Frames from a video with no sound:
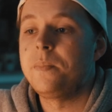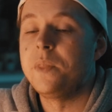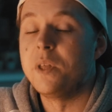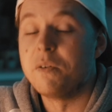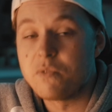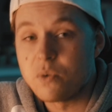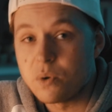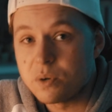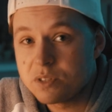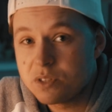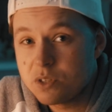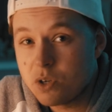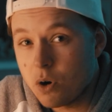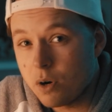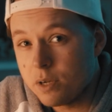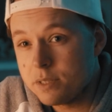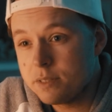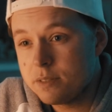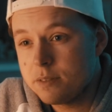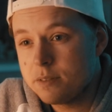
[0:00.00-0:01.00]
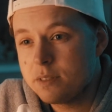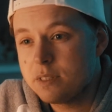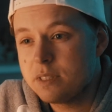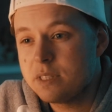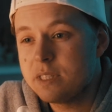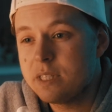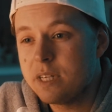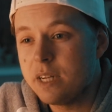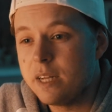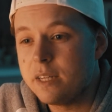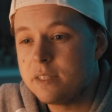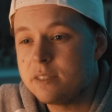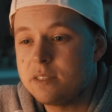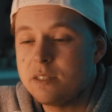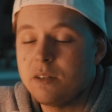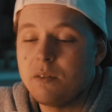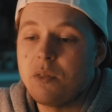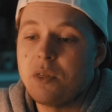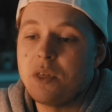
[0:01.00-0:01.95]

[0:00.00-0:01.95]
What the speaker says: The first con is